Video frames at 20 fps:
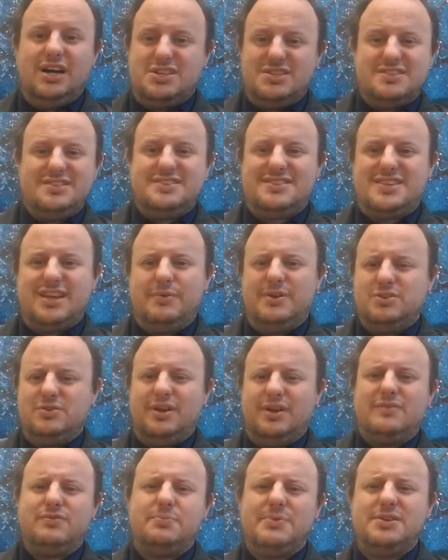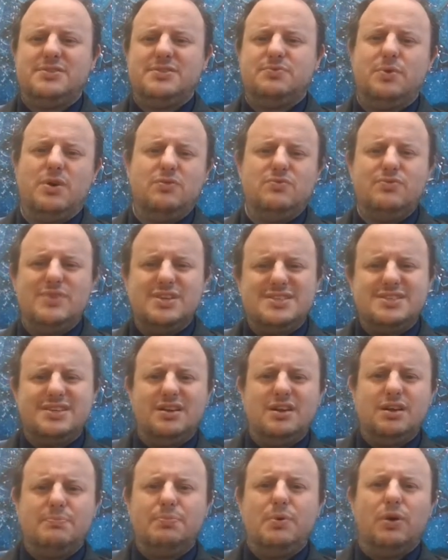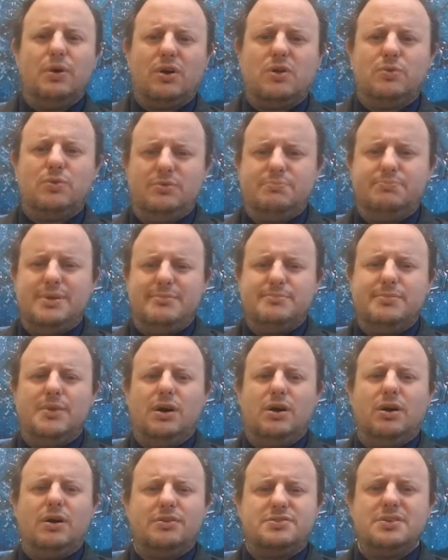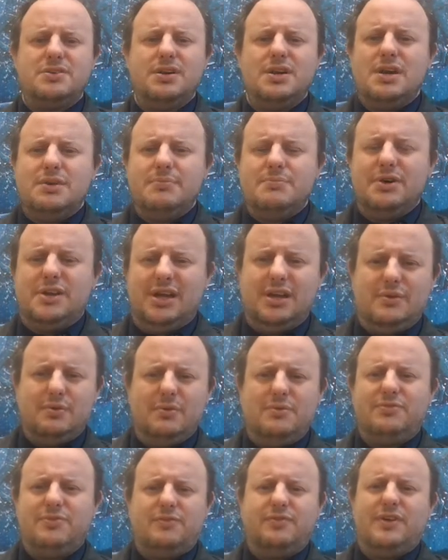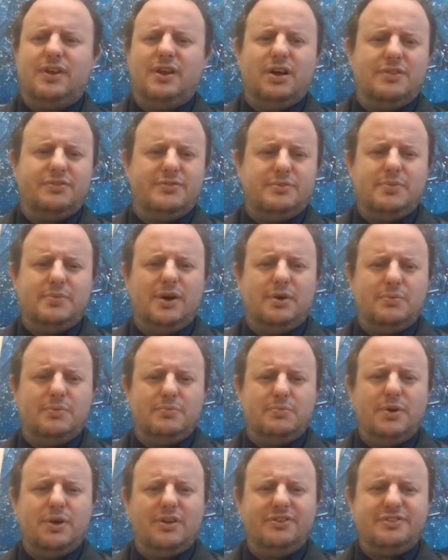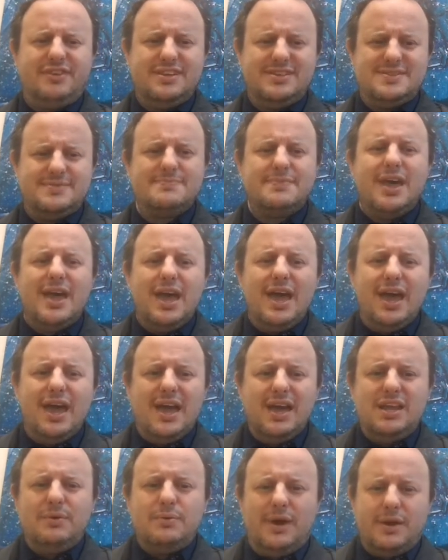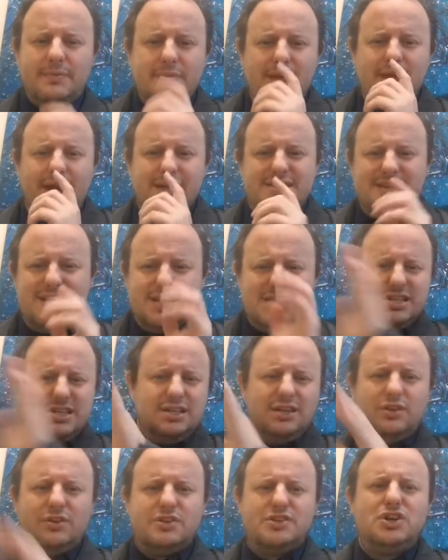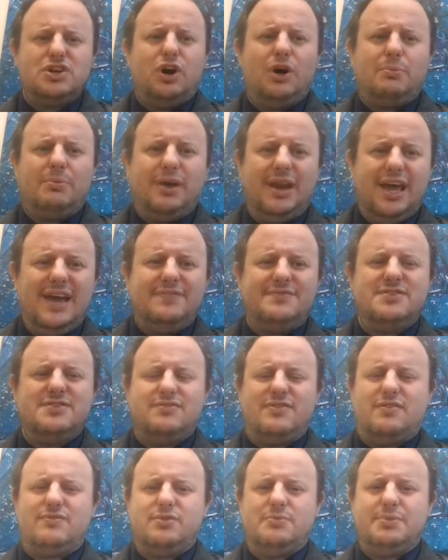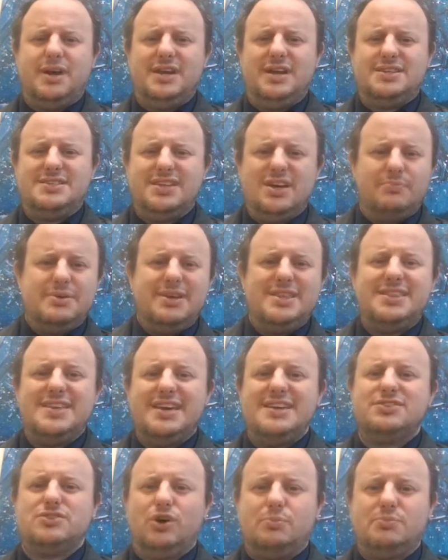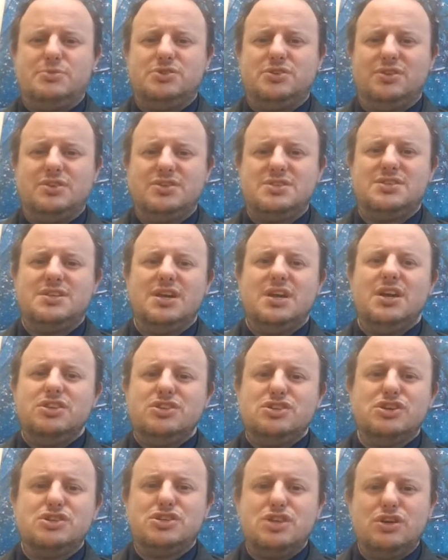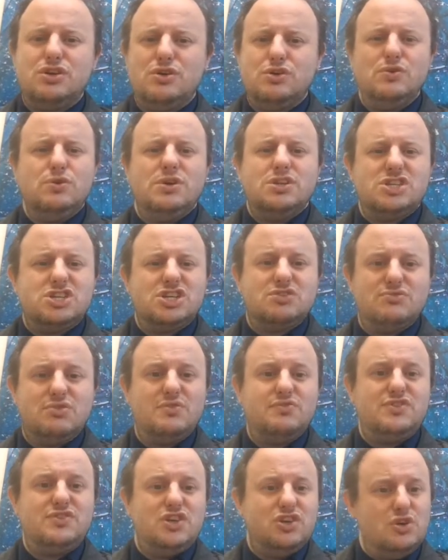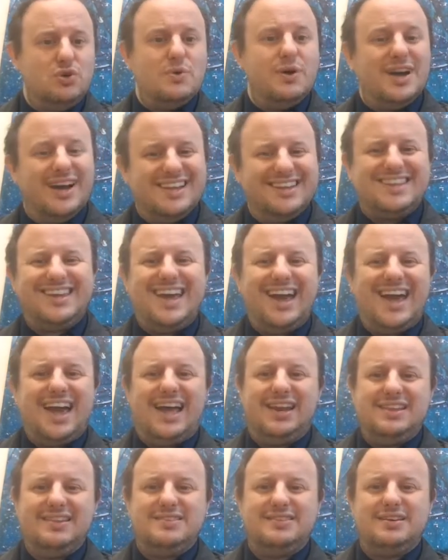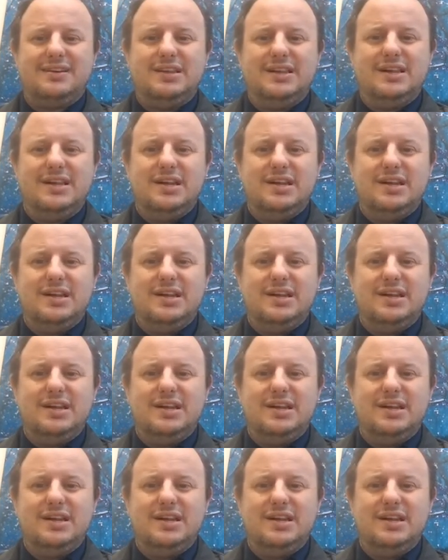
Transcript: just the same way not every piece of work written in a book will be marked, but they all fulfill our department policies. Anyway, additionally on the top left of every page, there'll be these options: to do, to review, and calendar.